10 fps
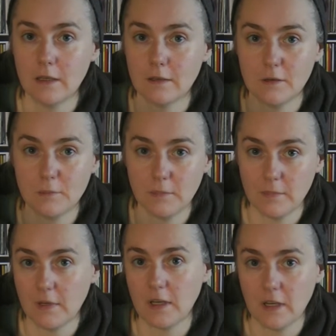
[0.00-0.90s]

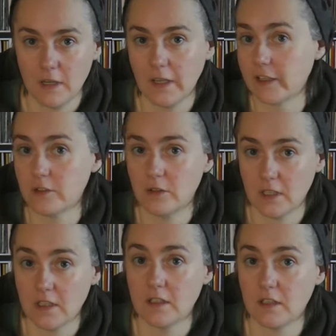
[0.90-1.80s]
I can do
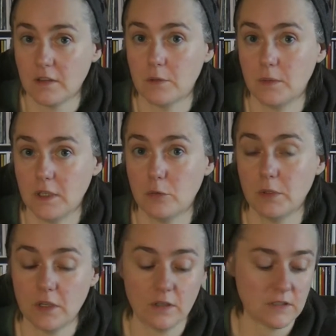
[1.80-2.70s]
that in another video,
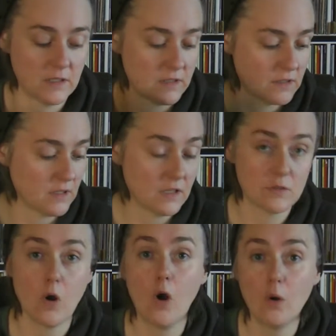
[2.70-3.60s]
because
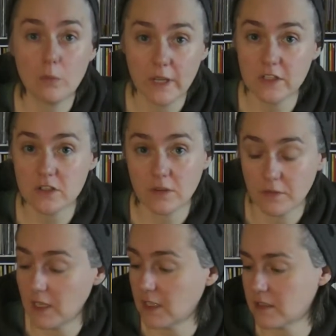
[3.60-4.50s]
there's a whole range of
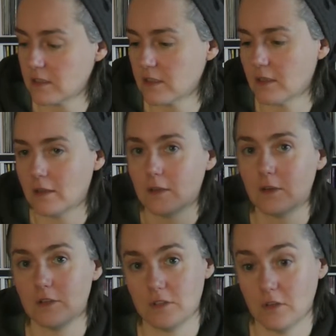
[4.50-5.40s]
things
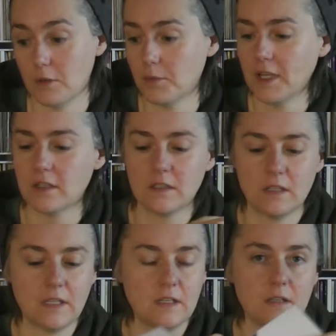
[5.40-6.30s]
concerning record
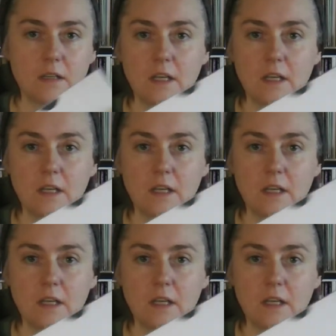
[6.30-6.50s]
cleaning,